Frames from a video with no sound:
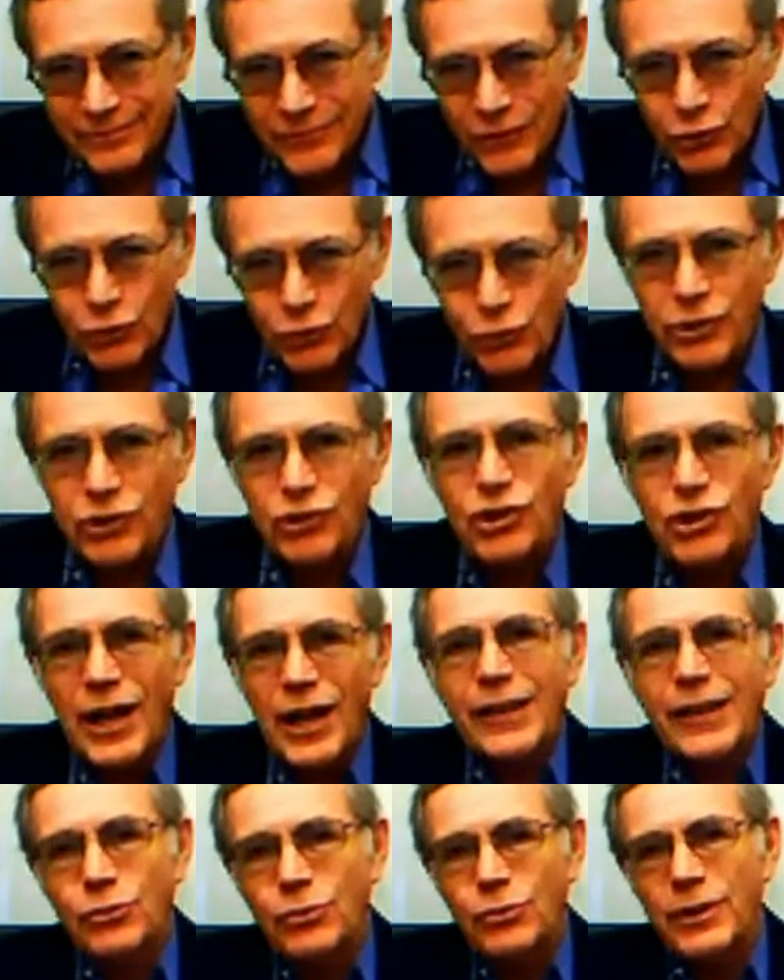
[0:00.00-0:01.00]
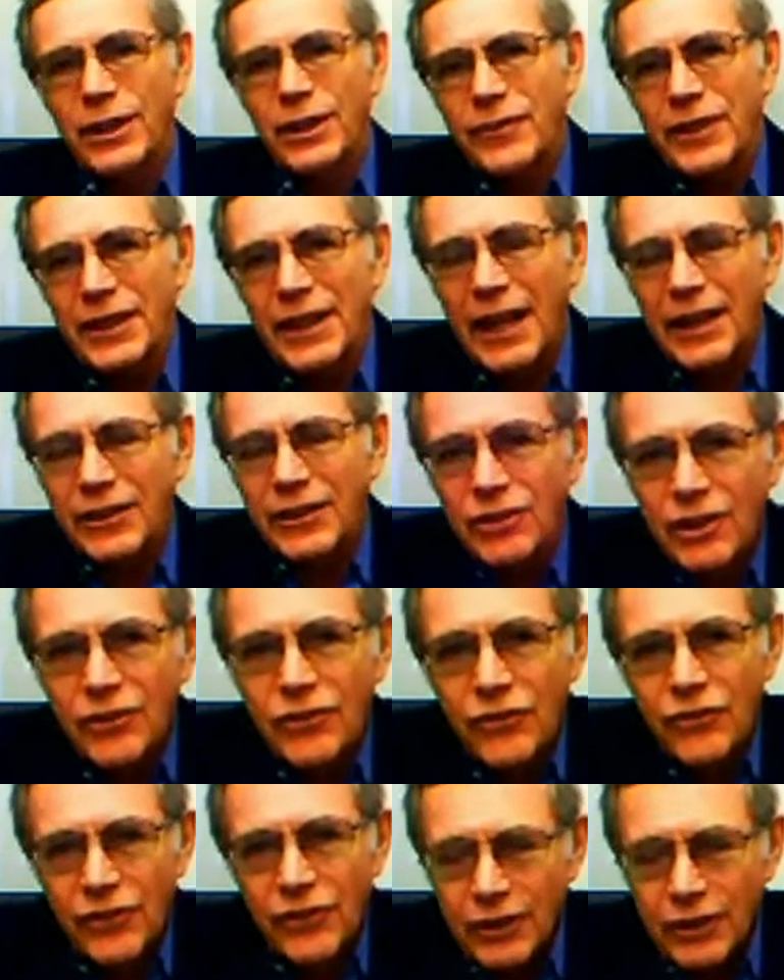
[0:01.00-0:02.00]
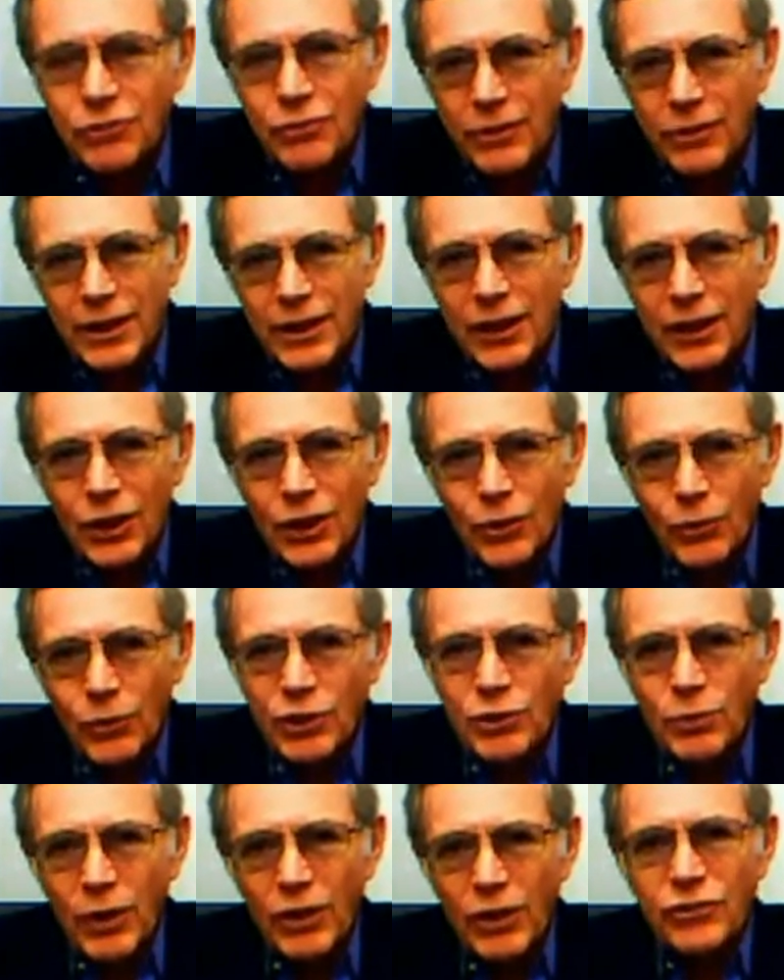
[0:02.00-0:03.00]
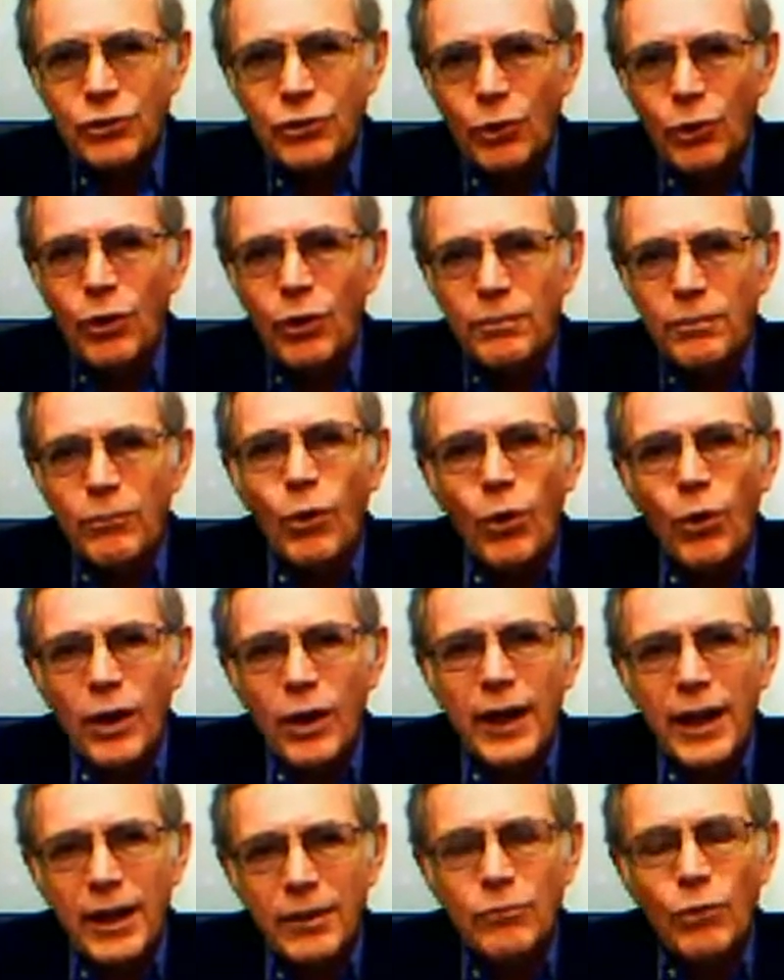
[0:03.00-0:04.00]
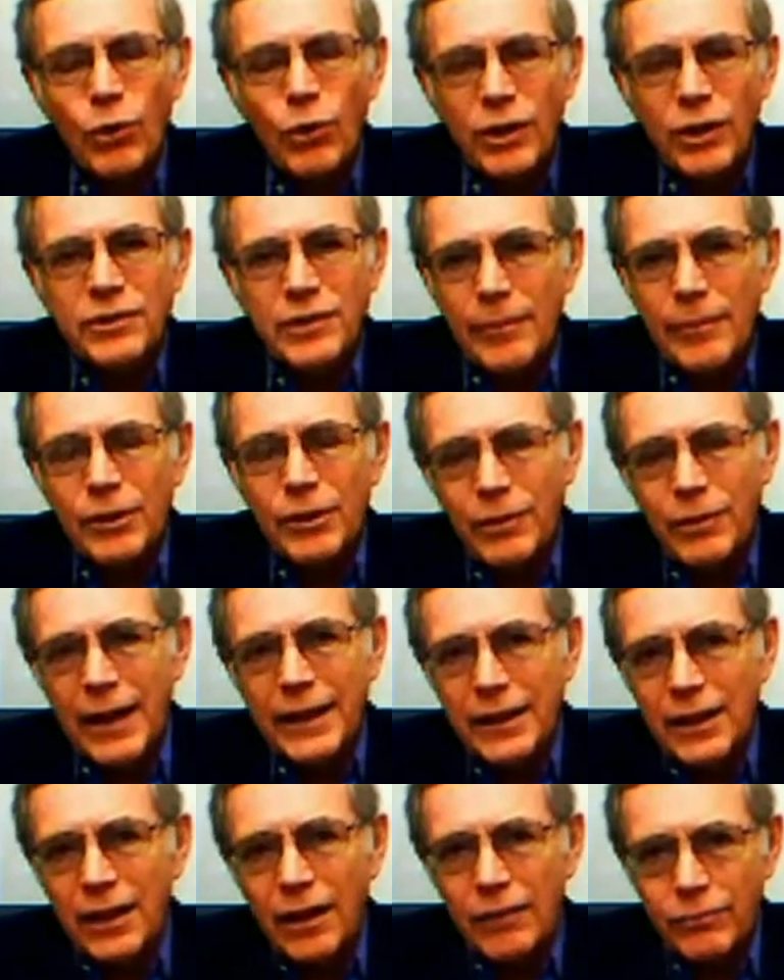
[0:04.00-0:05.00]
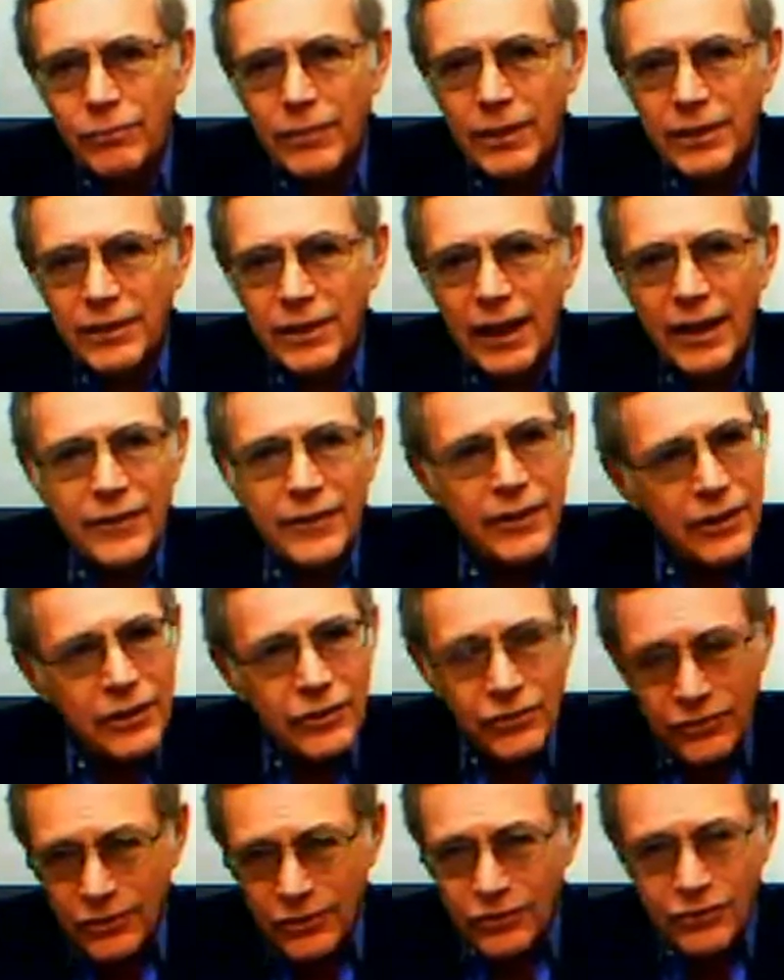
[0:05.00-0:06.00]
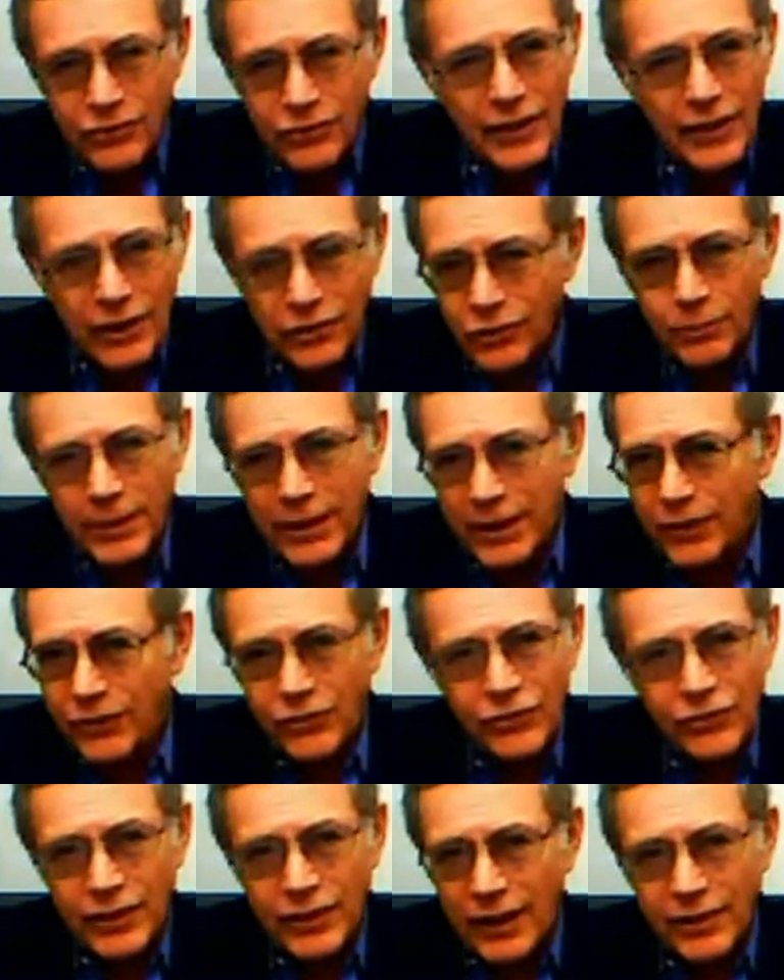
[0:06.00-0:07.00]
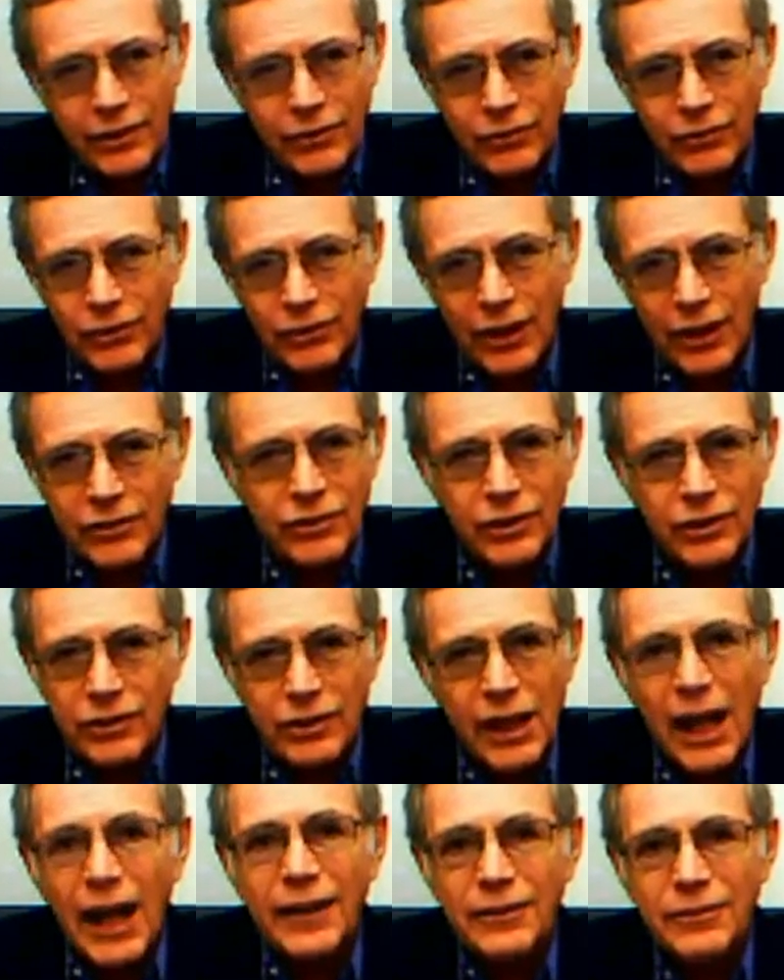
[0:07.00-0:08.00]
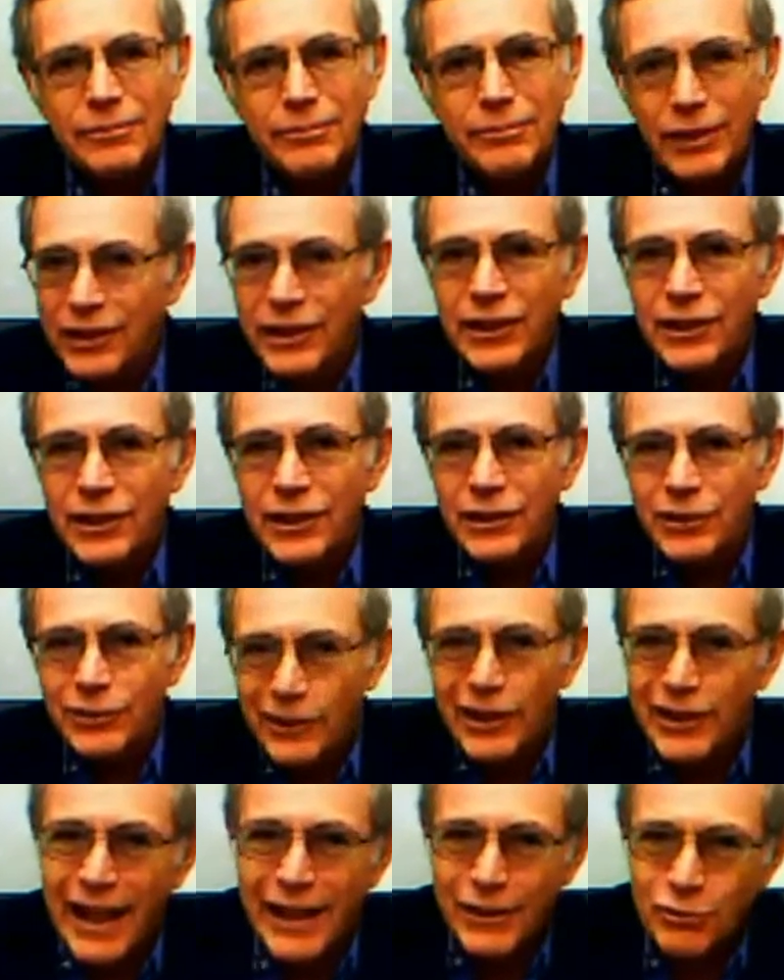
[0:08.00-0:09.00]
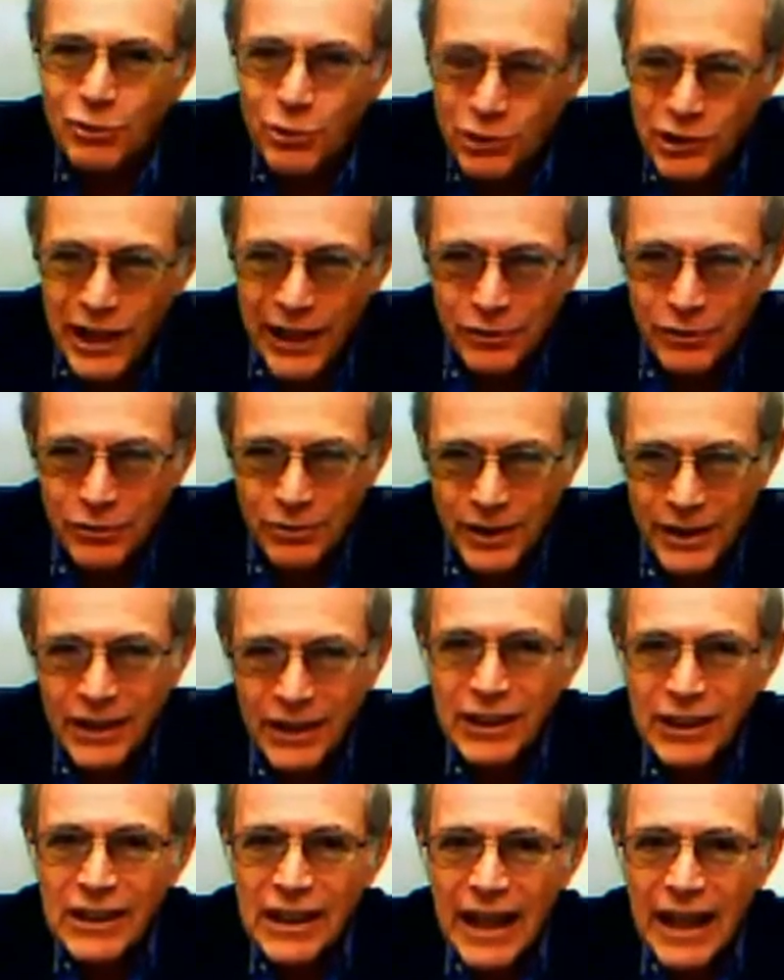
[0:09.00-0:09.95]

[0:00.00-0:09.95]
trajectory of the 19th century, which was toward more and more democratic government. And these secessionist planters in South Carolina did not believe in that trajectory.